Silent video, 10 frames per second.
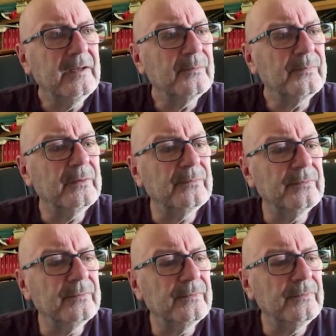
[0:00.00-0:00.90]
But
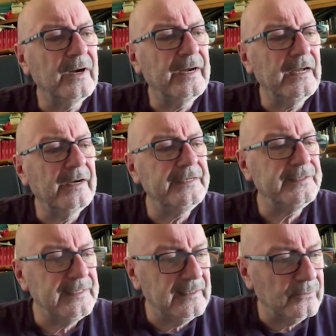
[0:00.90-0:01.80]
my
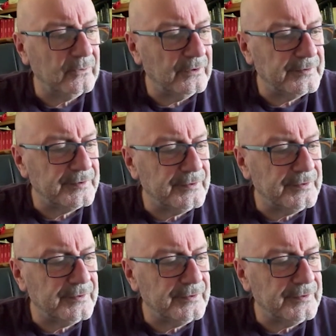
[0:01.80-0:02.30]
idea was,